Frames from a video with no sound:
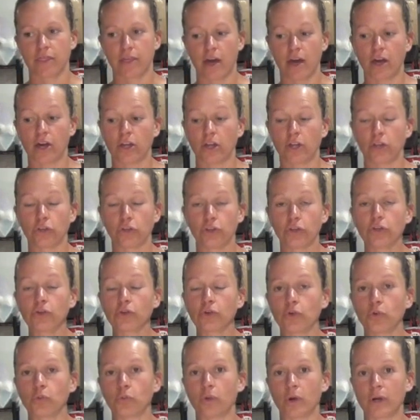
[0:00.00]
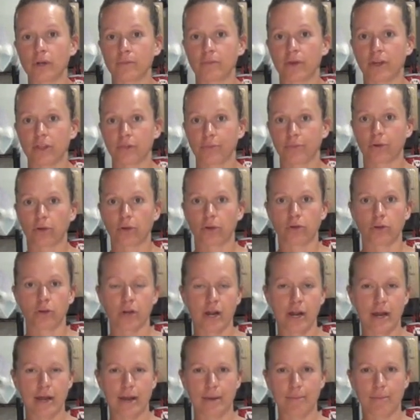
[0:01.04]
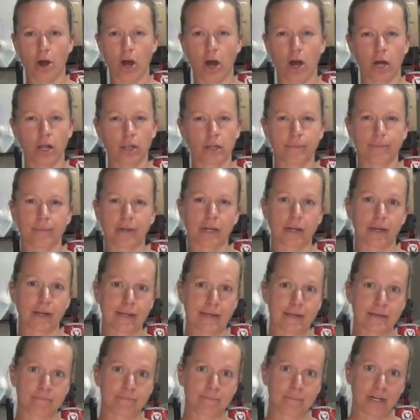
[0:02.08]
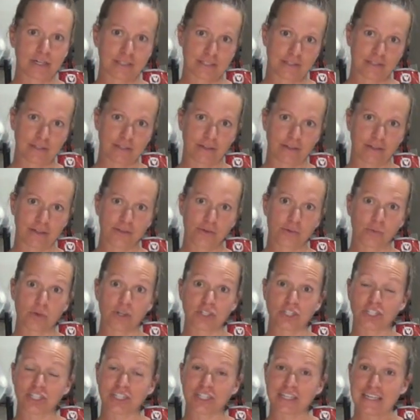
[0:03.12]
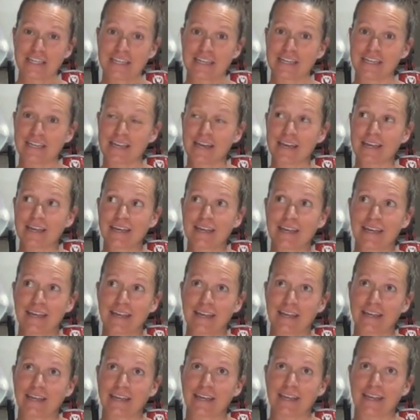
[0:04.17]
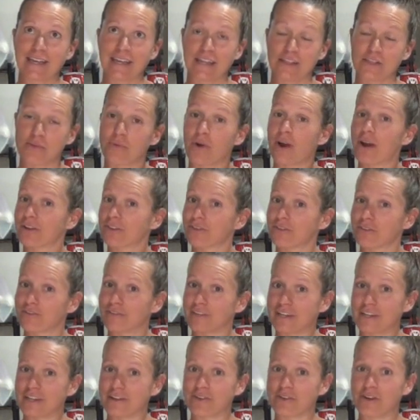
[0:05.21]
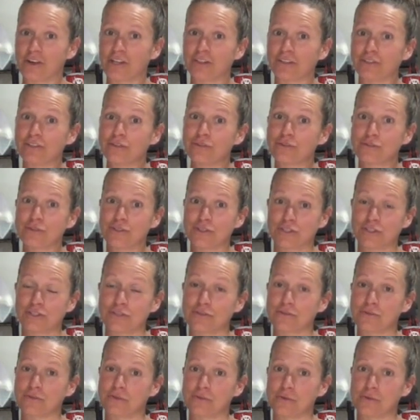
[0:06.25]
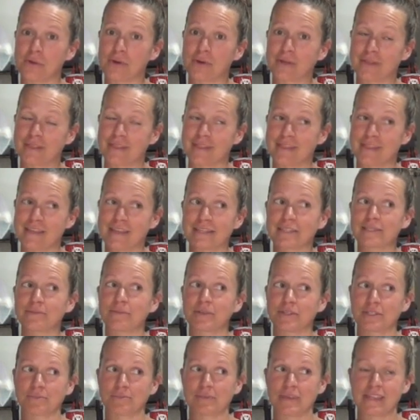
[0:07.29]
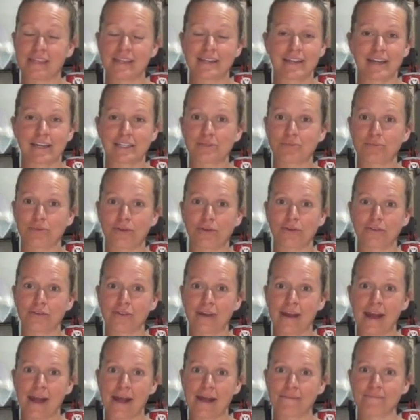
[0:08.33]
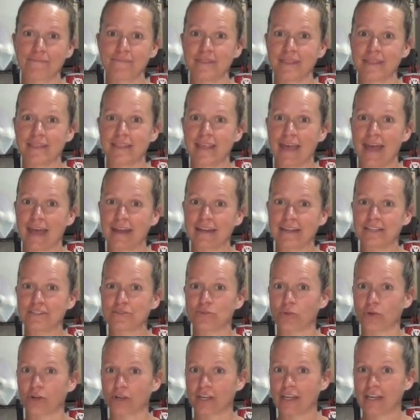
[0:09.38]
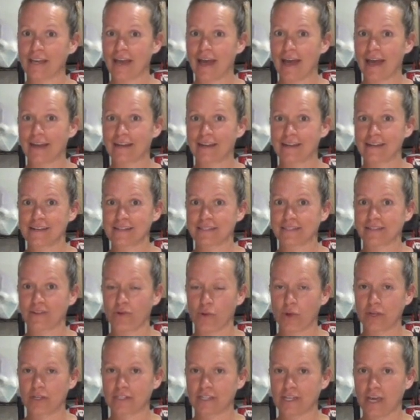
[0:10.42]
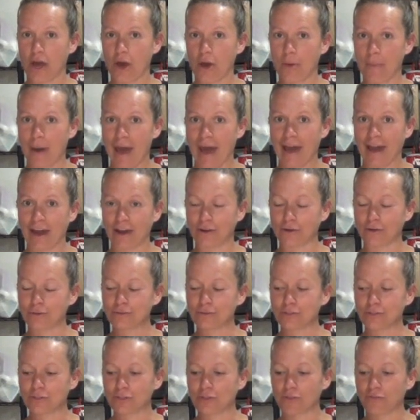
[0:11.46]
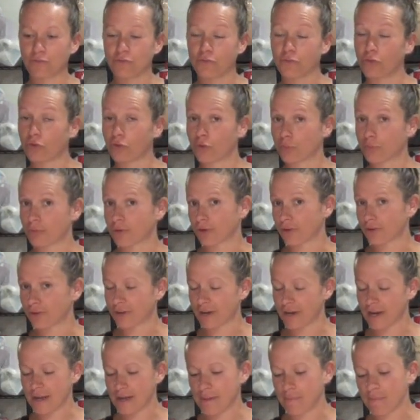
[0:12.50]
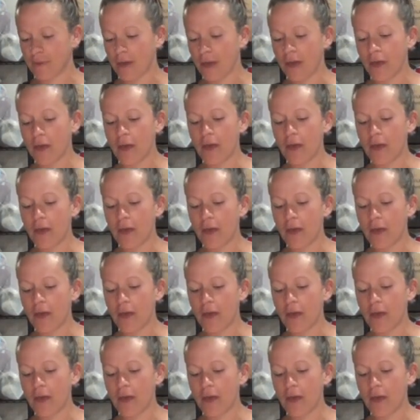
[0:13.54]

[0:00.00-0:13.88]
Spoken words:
a new one-month program, All American Muscle, which he, in the walkthrough video, alludes to this must be the next program that he's working on and is going to come out, full program.